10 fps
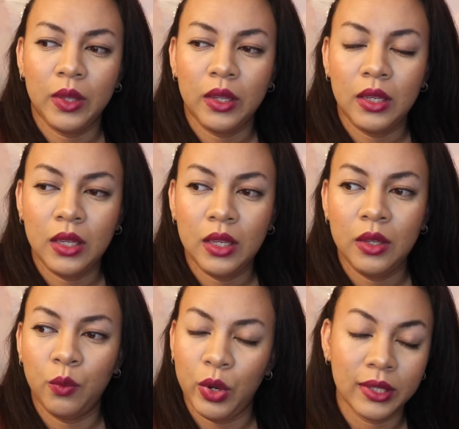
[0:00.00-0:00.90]

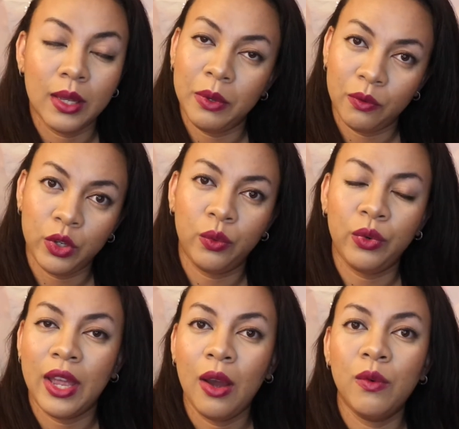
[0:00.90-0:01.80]
he wakes up every
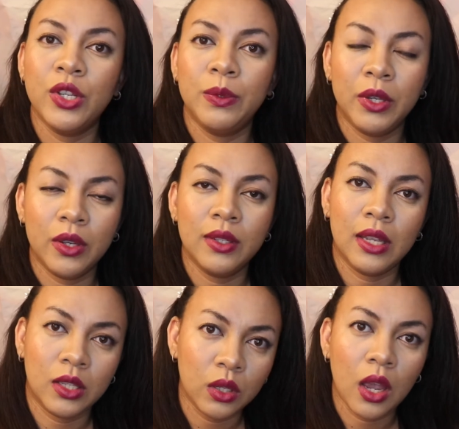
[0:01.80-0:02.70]
3 hours, because
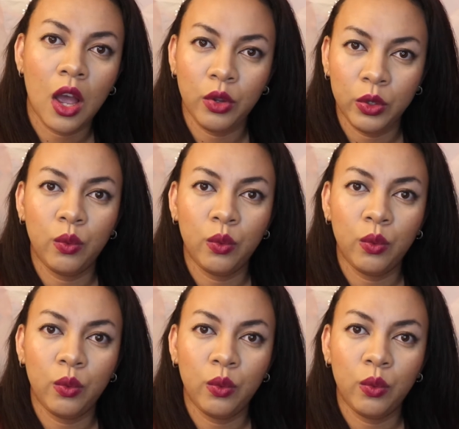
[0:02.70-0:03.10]
that's how